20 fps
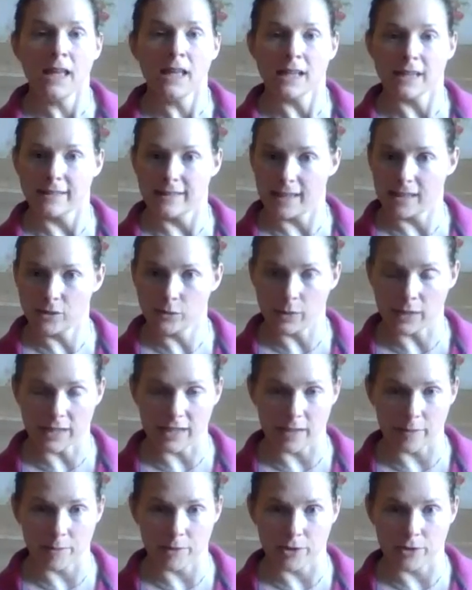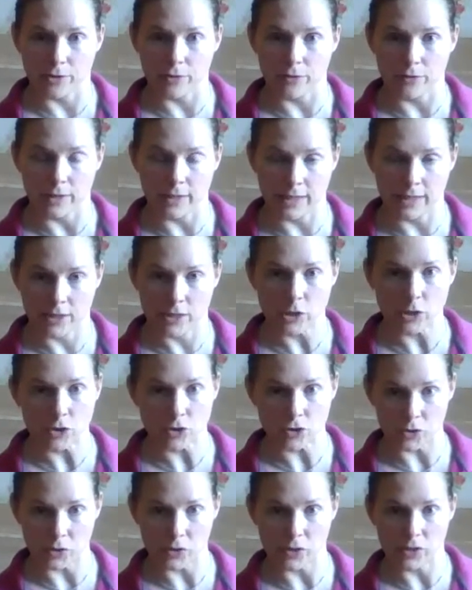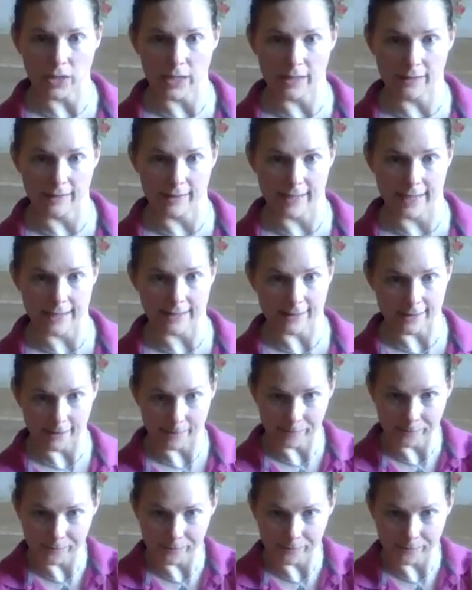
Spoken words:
because that's what keeps you in control as a dancer.